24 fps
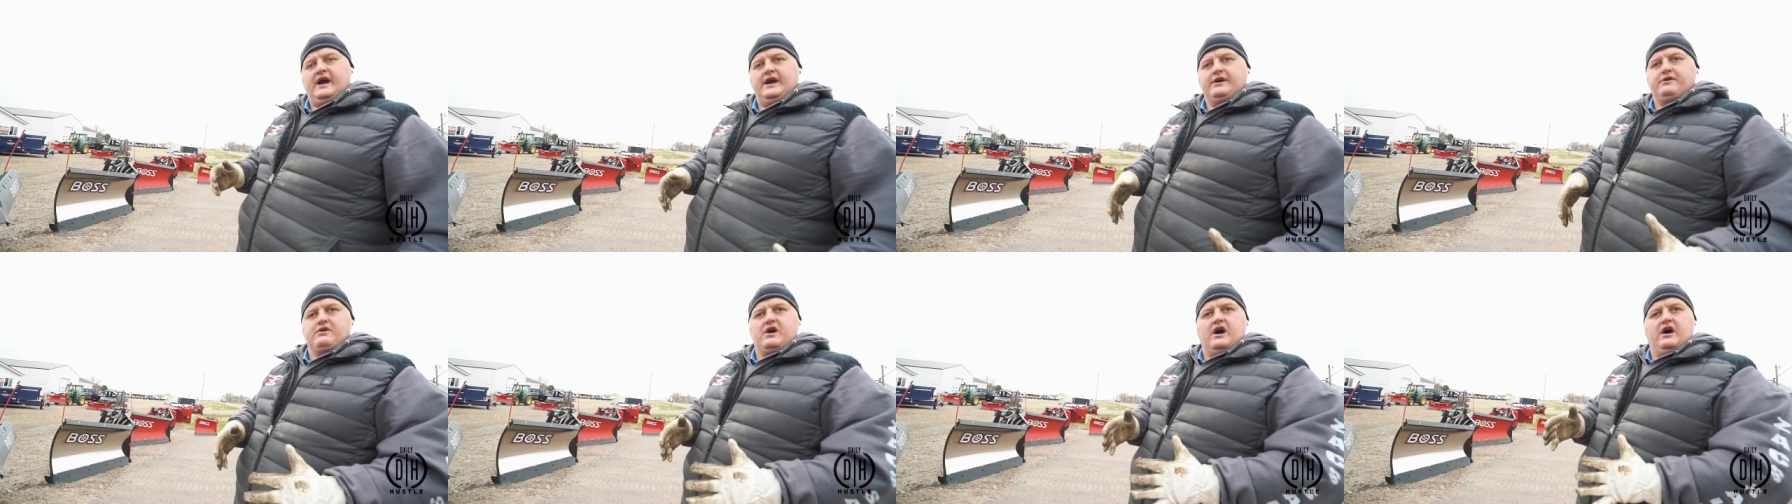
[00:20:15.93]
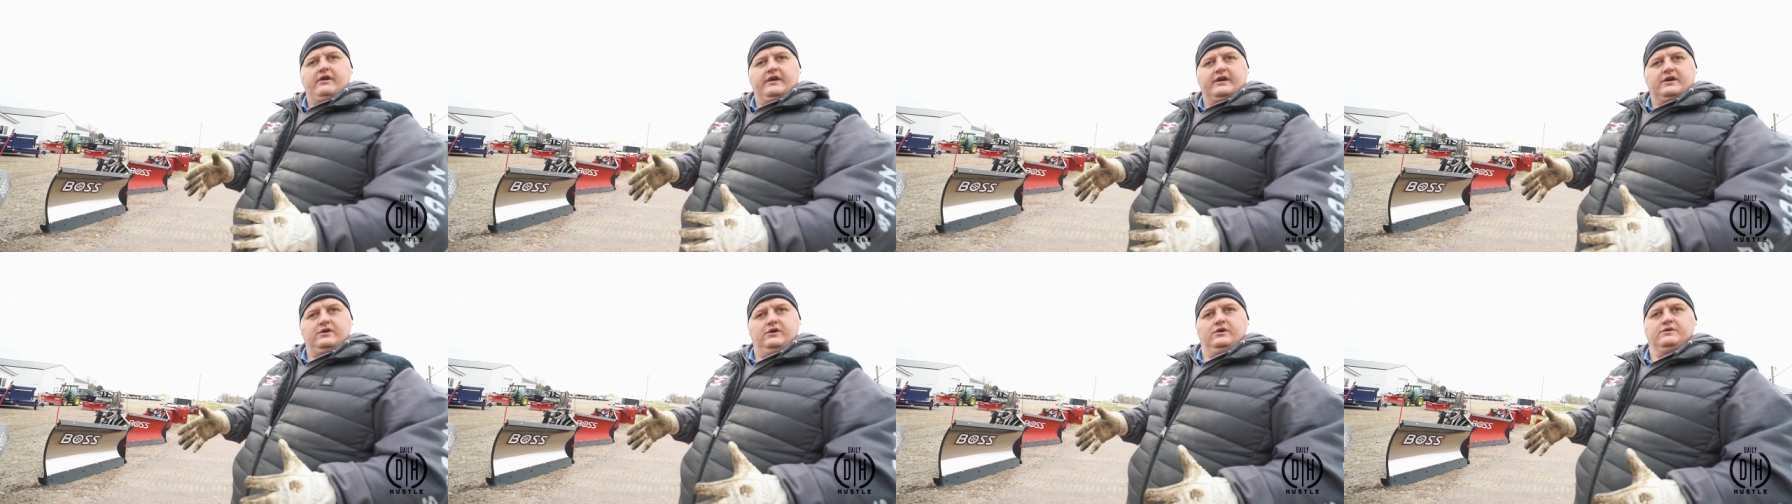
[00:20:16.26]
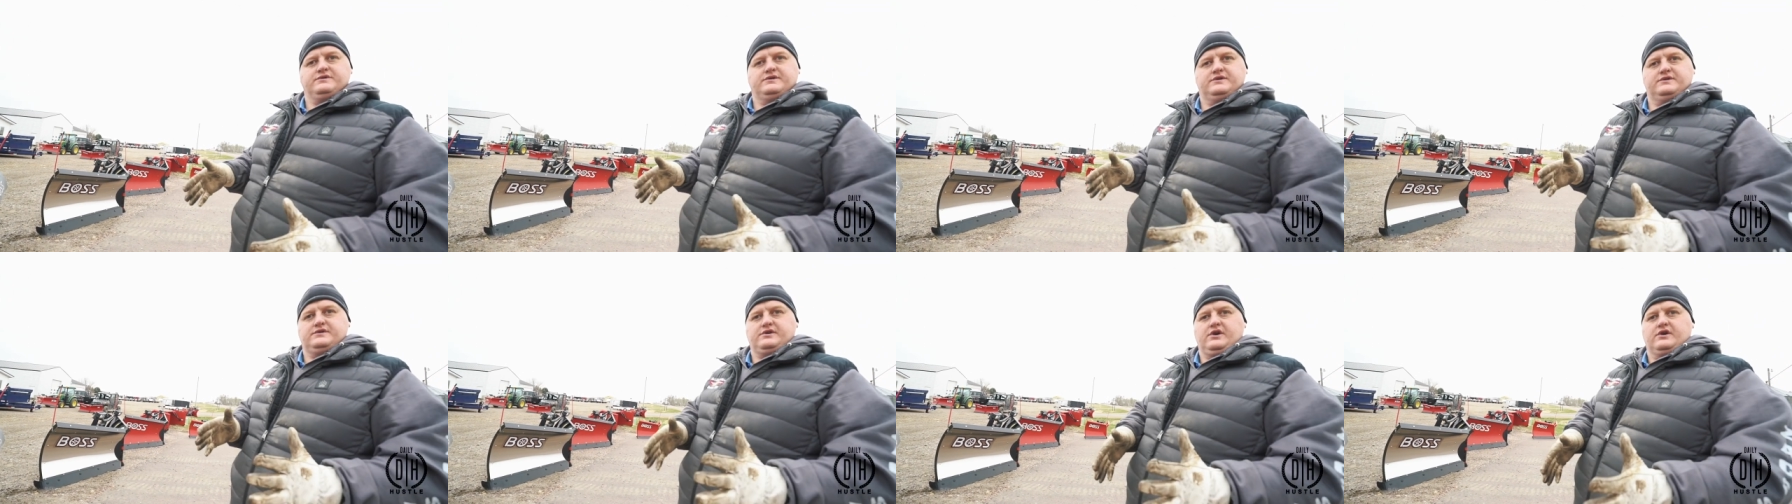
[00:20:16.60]
hydraulic
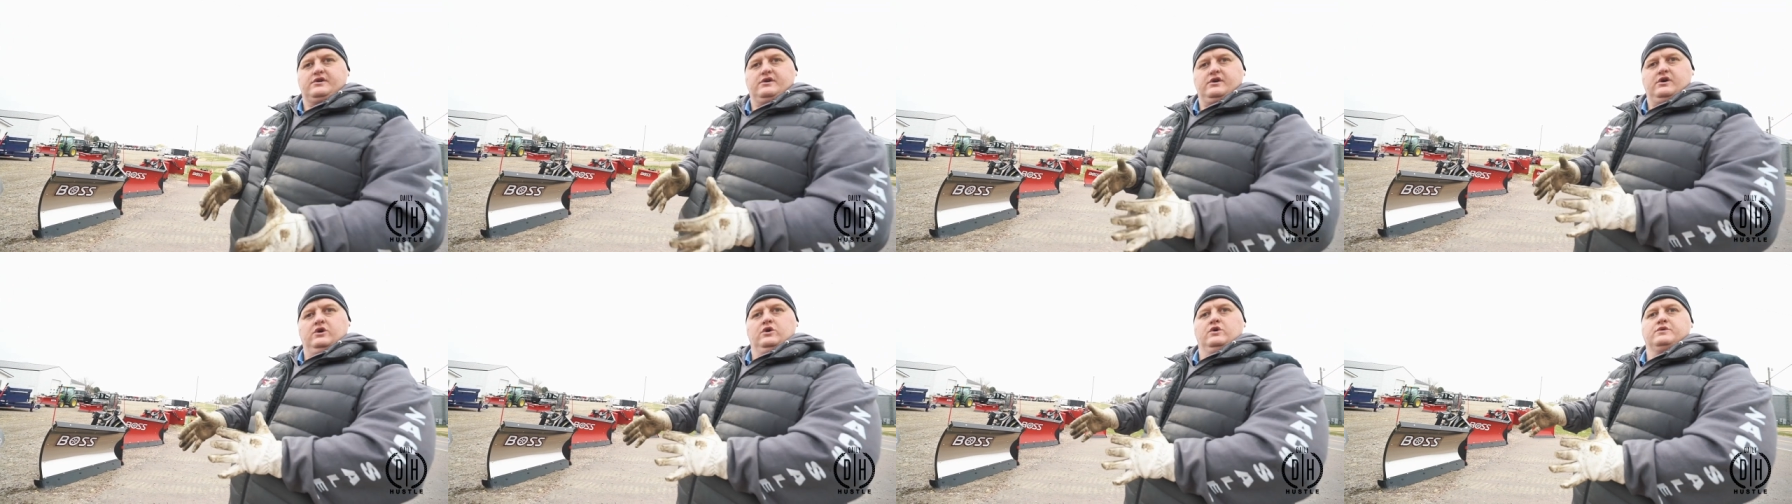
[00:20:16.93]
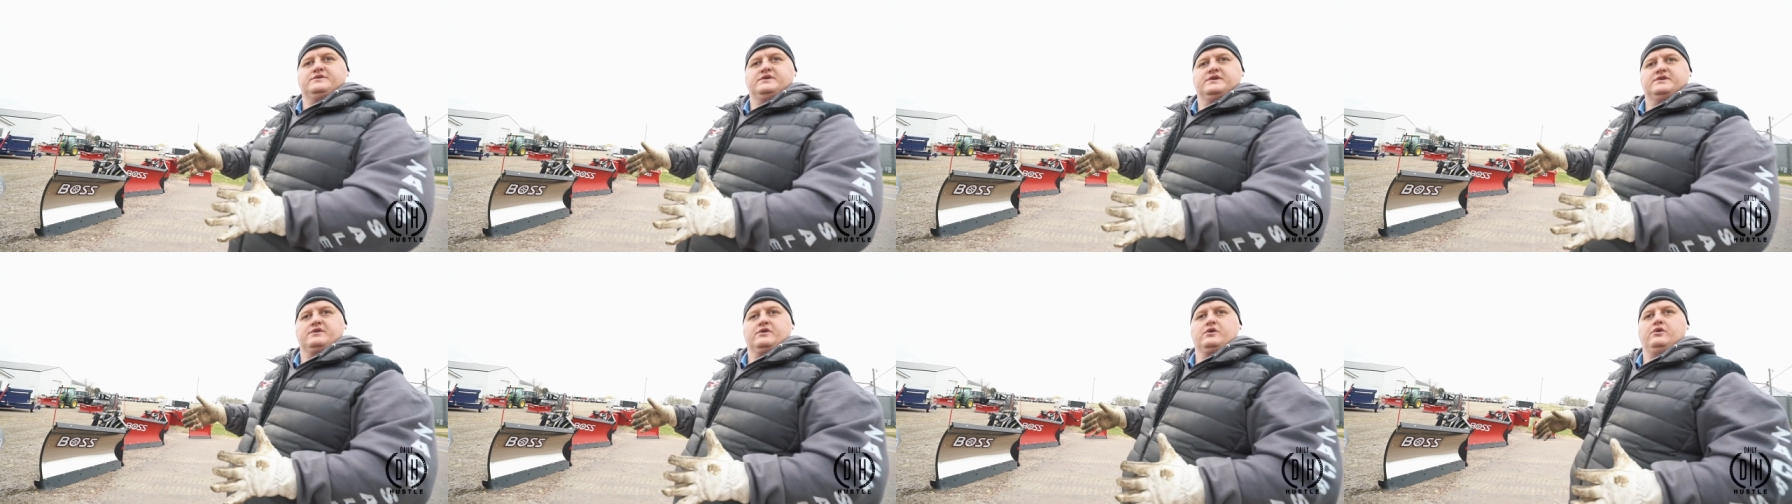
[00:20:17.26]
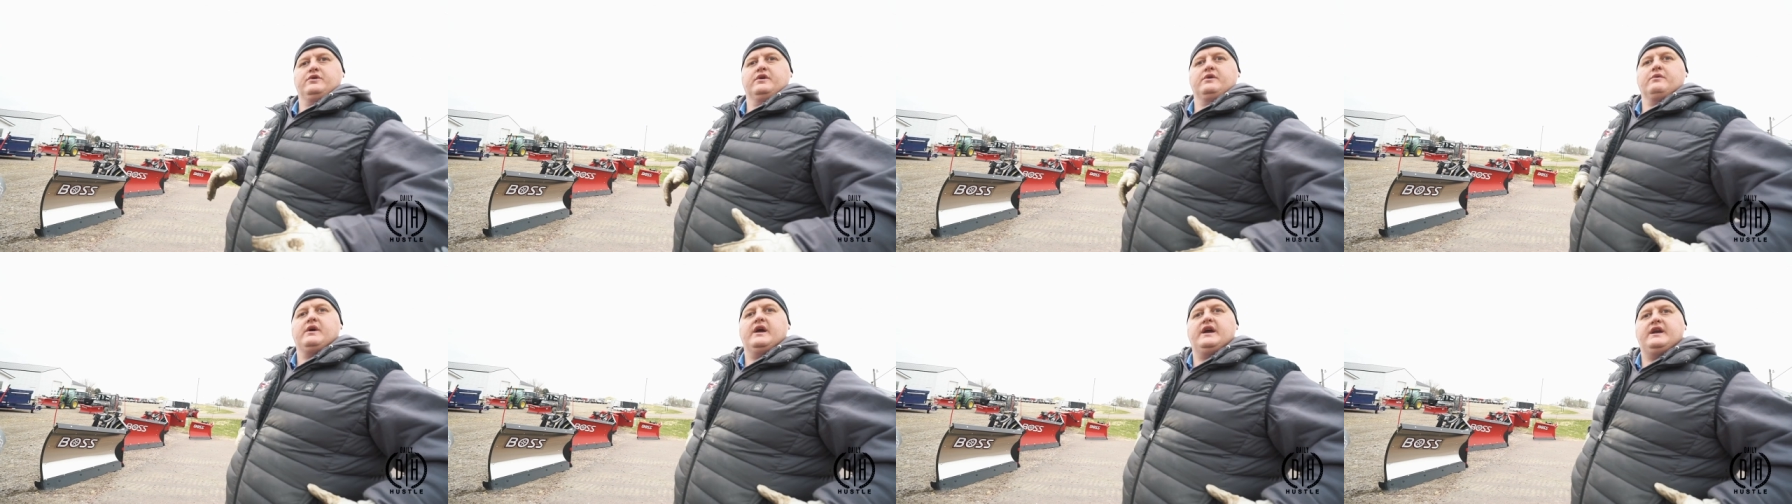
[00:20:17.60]
hoses certain hoses are
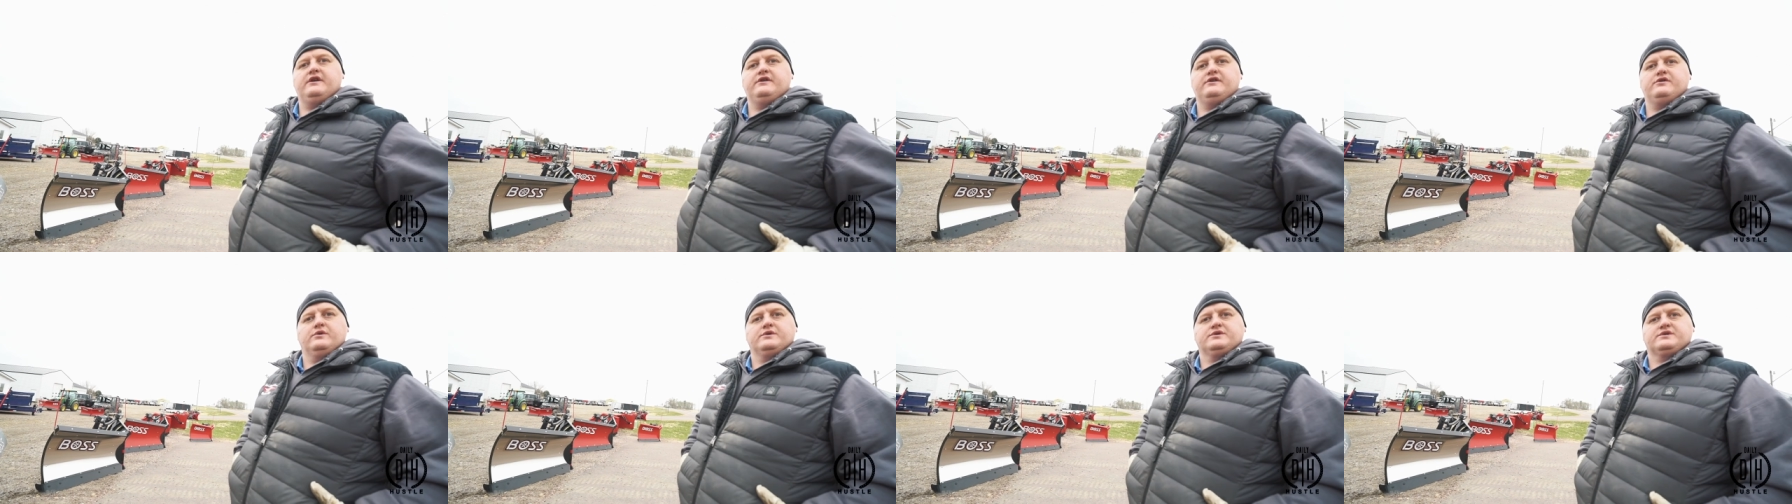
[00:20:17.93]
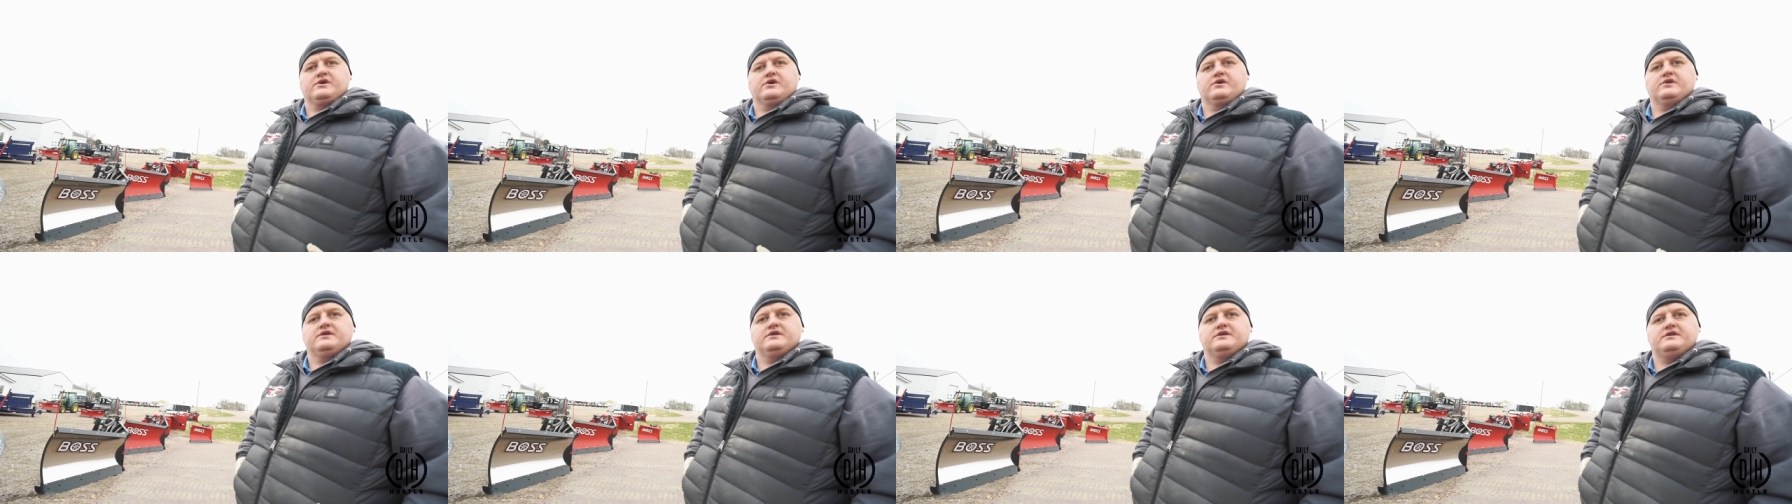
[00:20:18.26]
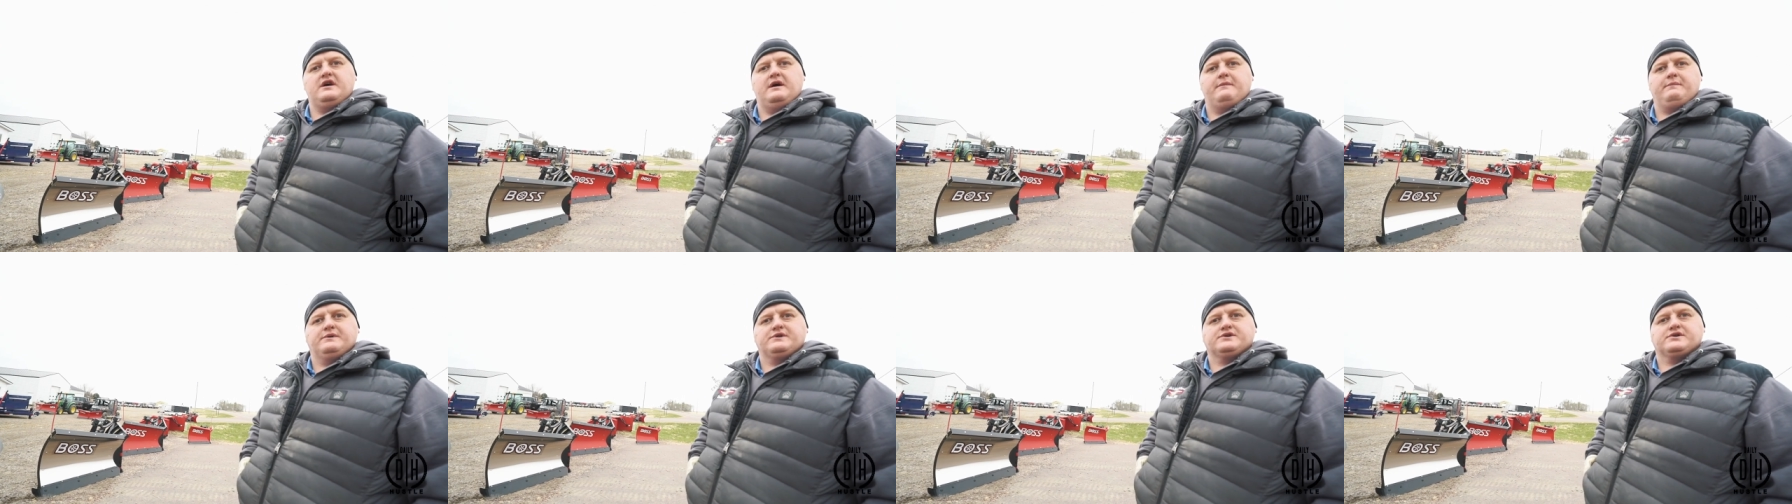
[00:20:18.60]
only rated to a certain
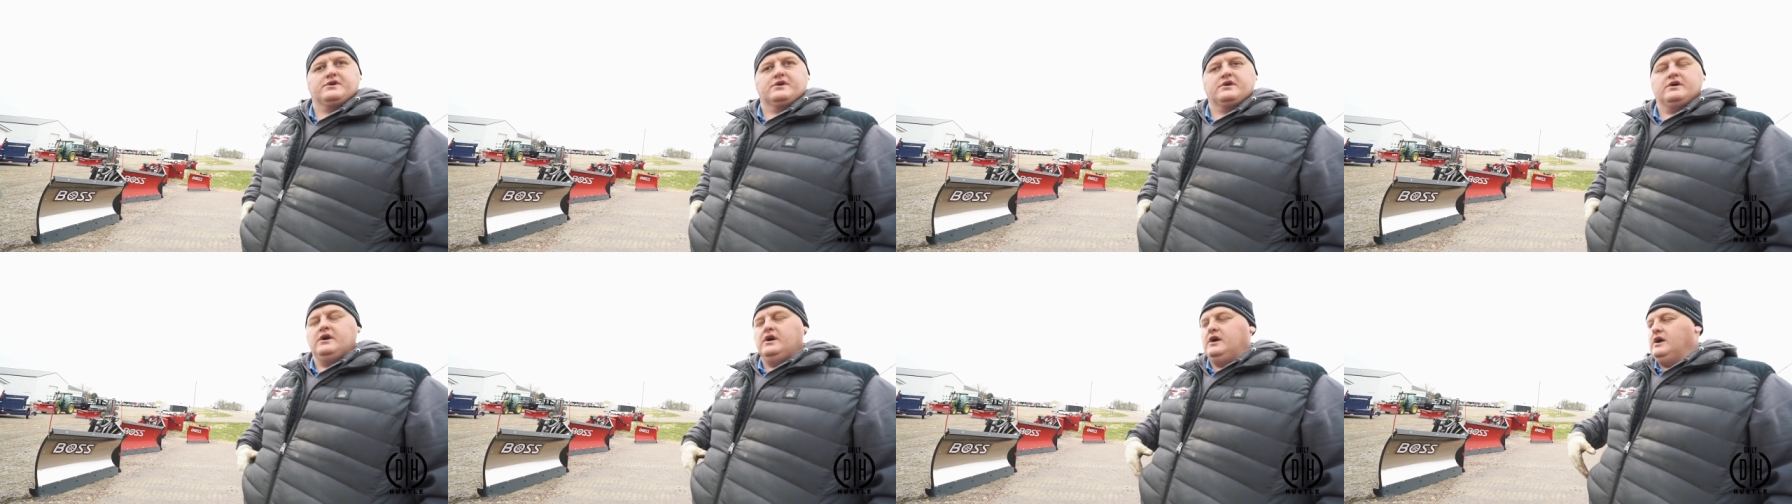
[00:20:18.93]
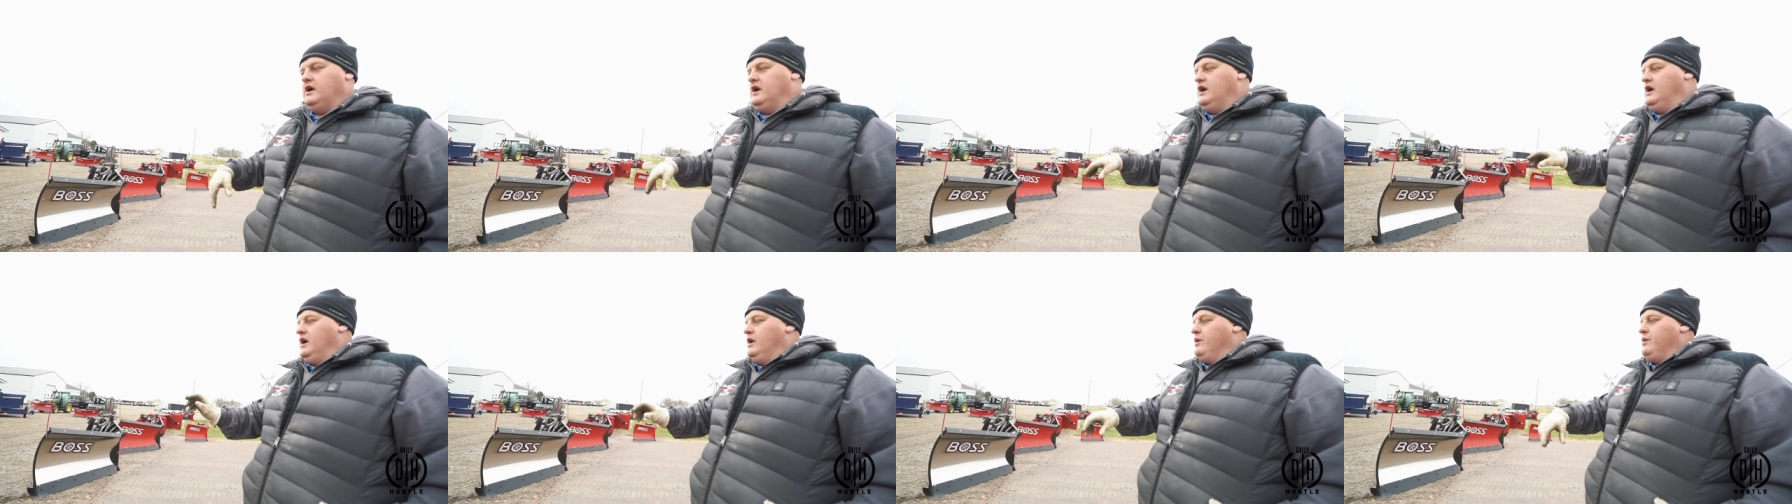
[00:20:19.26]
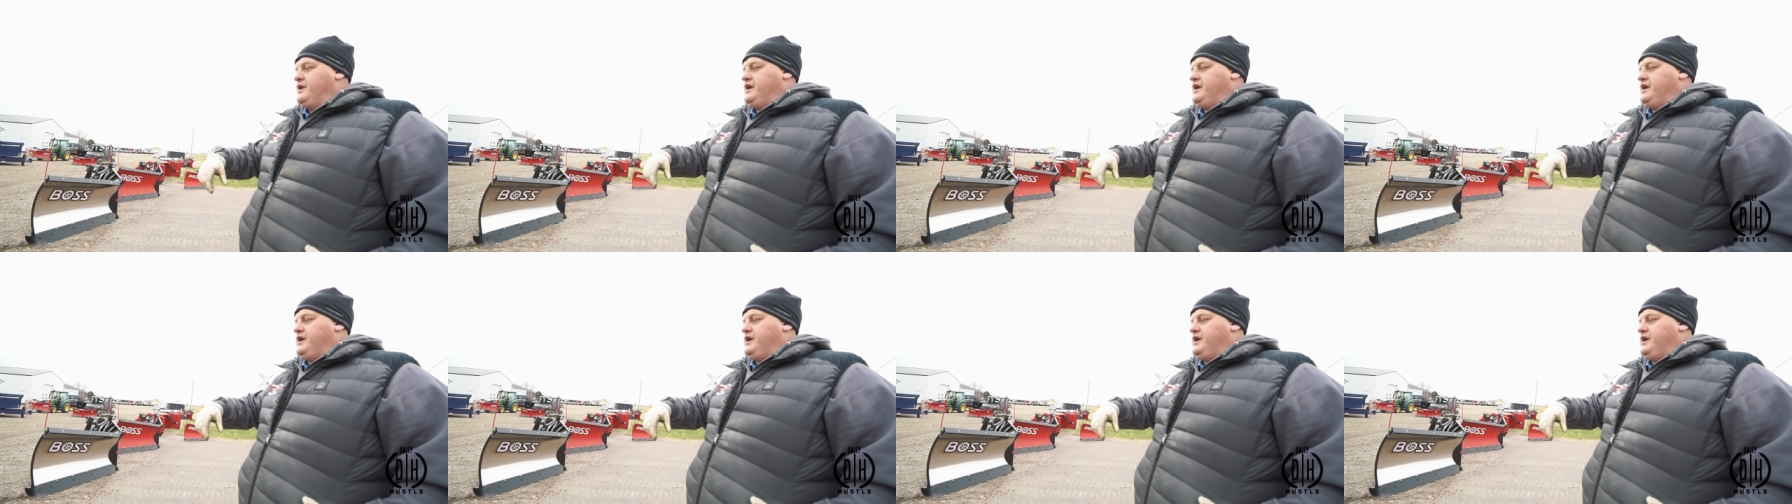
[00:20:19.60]
temperature mm-hmm.